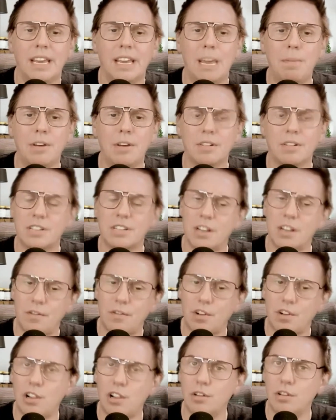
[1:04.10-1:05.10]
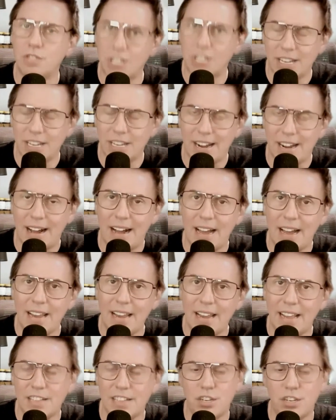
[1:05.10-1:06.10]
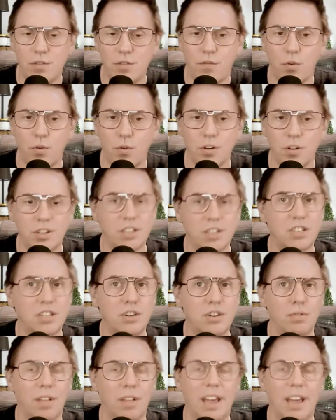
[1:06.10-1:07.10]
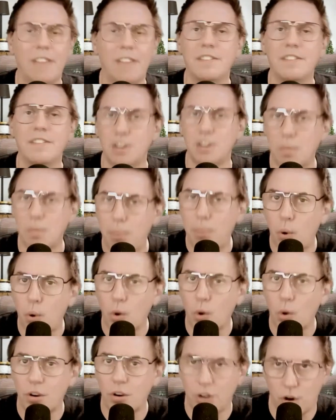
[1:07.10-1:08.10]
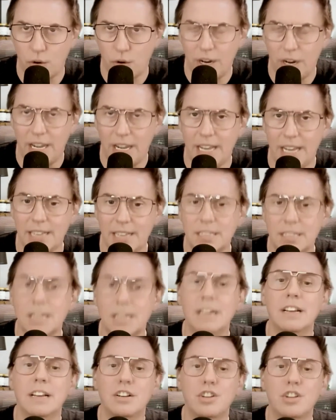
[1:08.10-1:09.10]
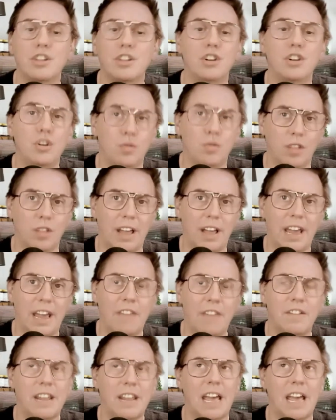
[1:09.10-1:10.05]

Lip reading: Keeping yourself close to God as you forge this new life is an important ingredient to the new life.